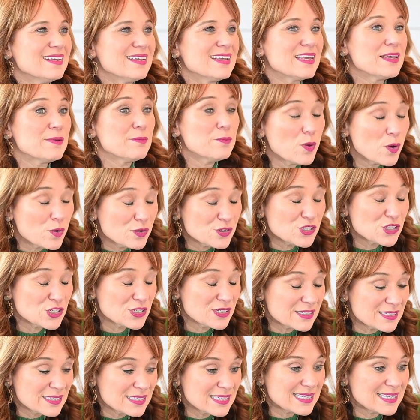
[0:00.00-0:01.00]

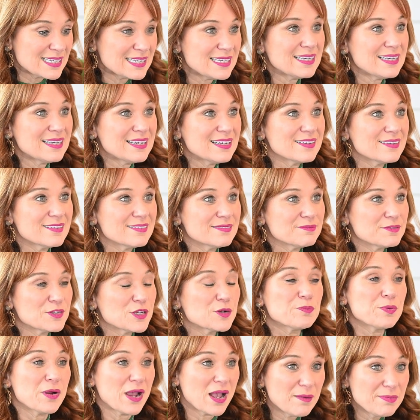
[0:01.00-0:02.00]
Emotionally,
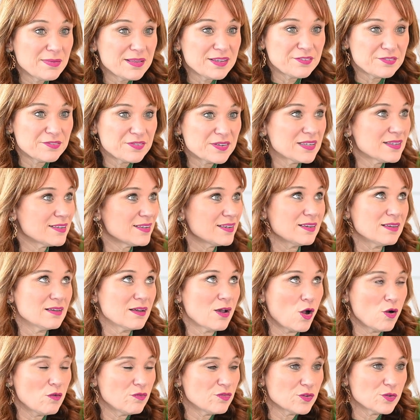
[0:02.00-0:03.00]
you're probably
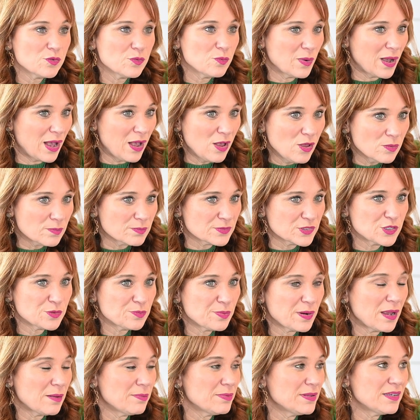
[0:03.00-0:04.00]
feeling overwhelmed.
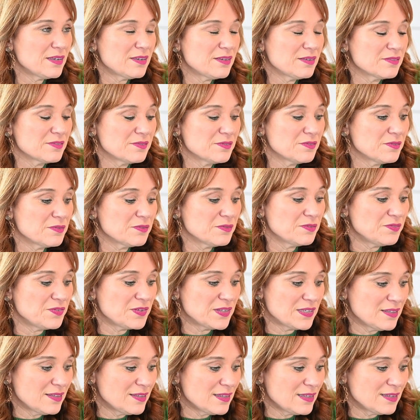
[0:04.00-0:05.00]
You're probably
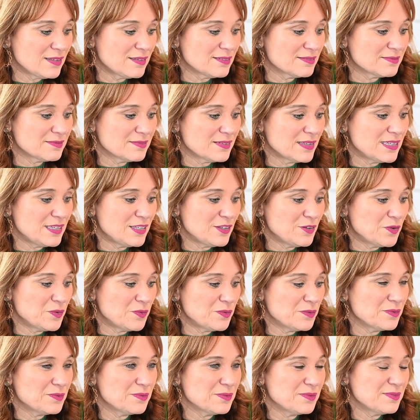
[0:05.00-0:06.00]
feeling,
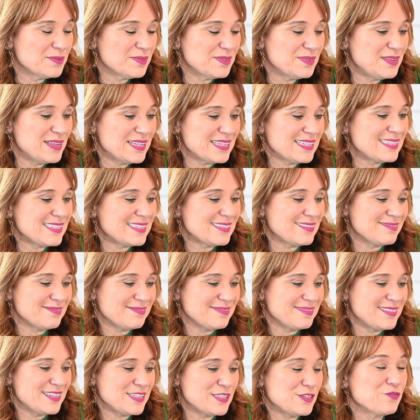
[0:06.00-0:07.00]

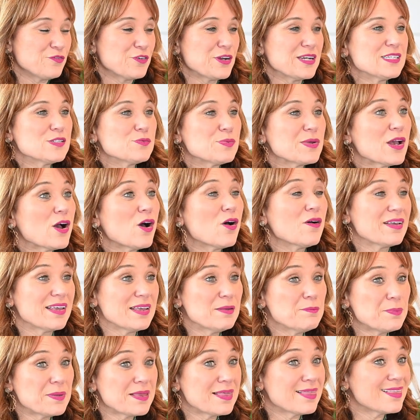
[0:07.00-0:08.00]
this phrase we call
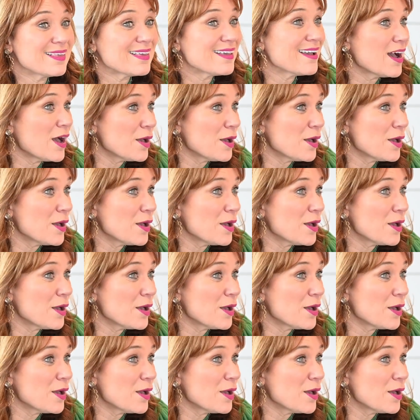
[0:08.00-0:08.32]
empathy